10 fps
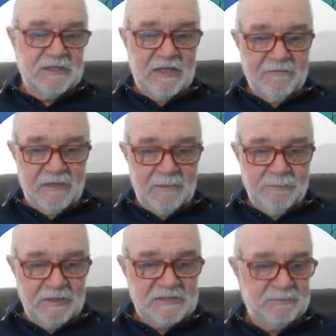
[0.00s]
have their
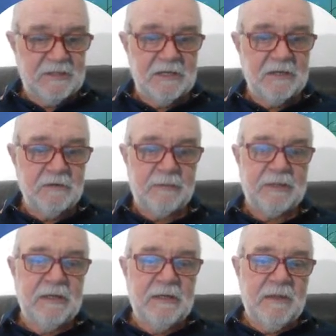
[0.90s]
biggest spinnaker up,
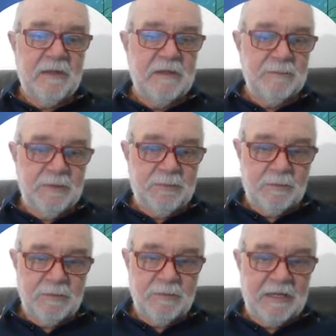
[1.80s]
and they'd be
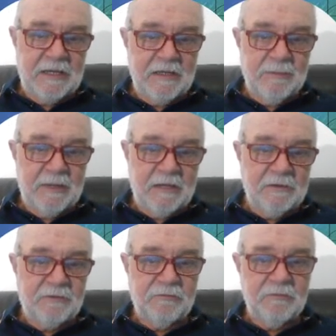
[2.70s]
probably making
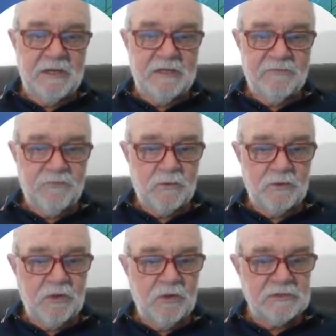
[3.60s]
about 3 to 4
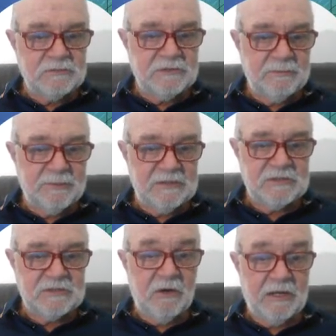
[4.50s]
knots with their biggest
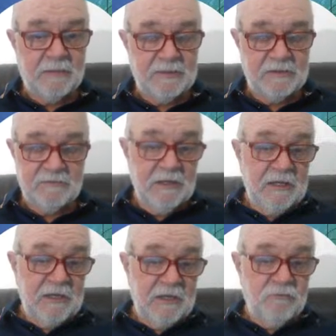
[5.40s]
kite up
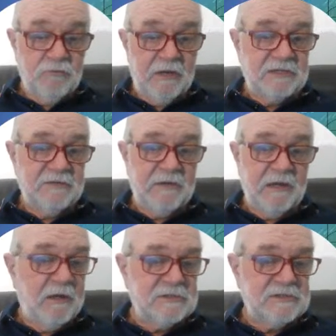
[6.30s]
in relatively
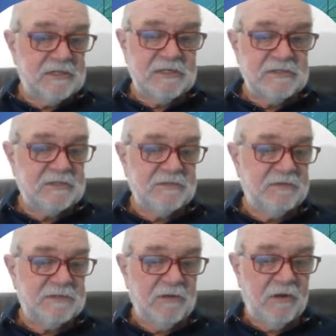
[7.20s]
low seas, because if
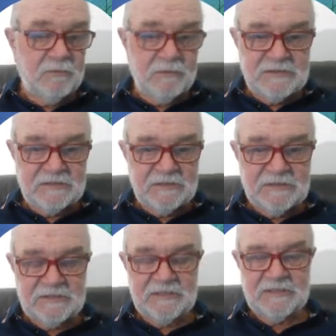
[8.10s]
there's light winds, then the
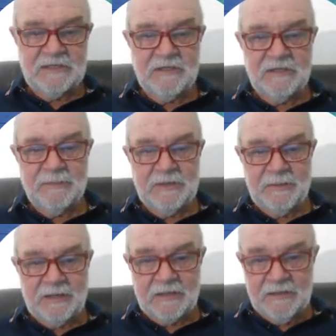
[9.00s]
sea is only going to be
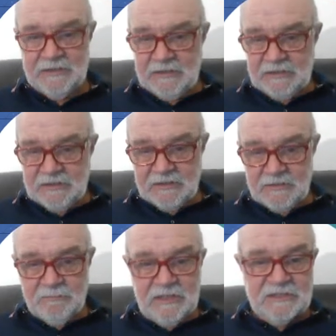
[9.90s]
about a
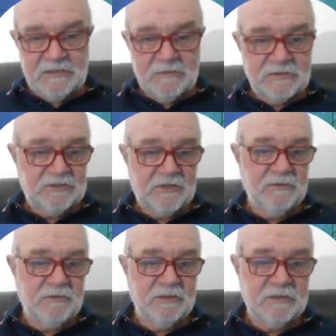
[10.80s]
metre or so,
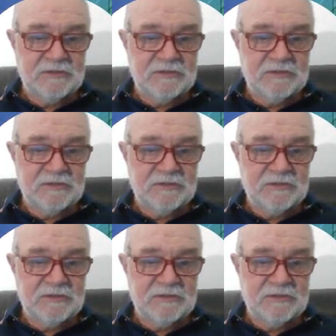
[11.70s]
so